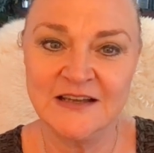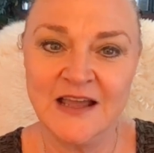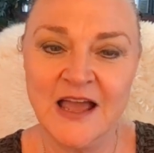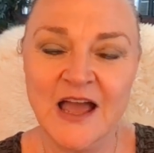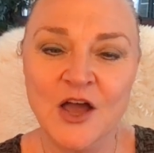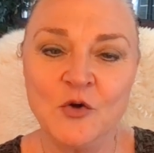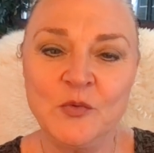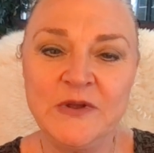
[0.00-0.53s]

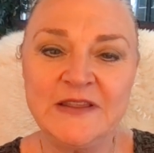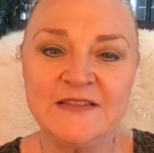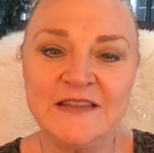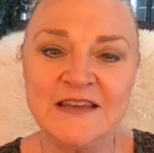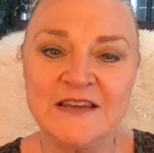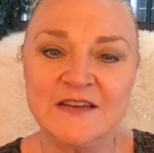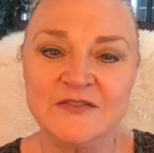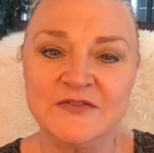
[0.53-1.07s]
How we
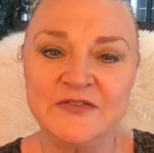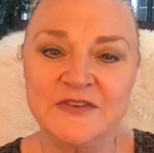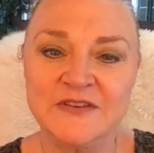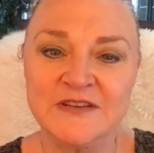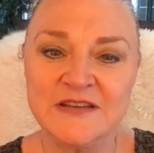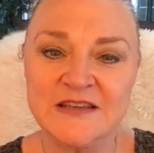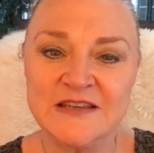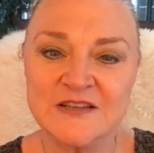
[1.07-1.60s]
live
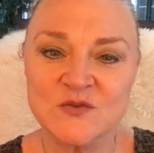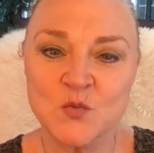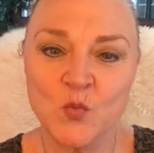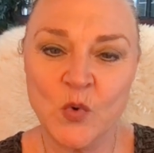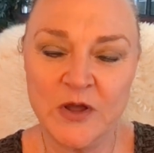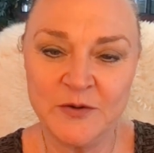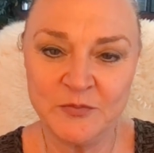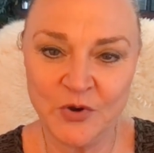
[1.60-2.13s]
is
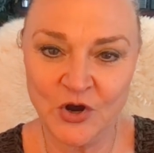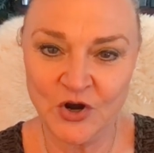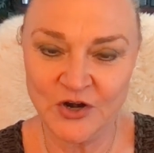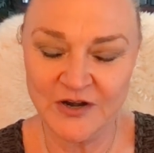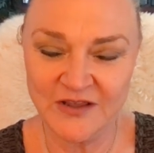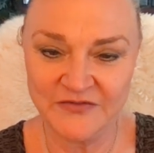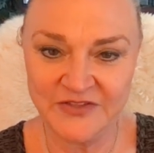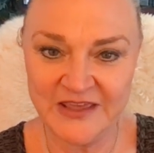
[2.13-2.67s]
one part
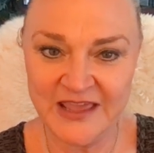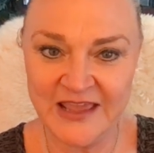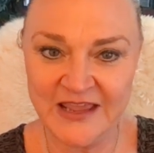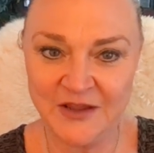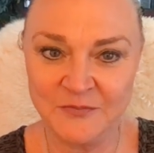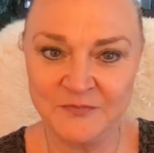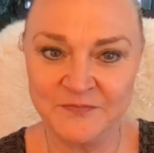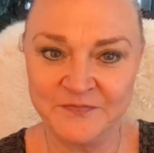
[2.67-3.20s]
of the
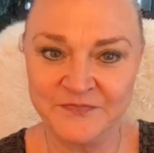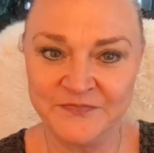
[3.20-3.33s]
game.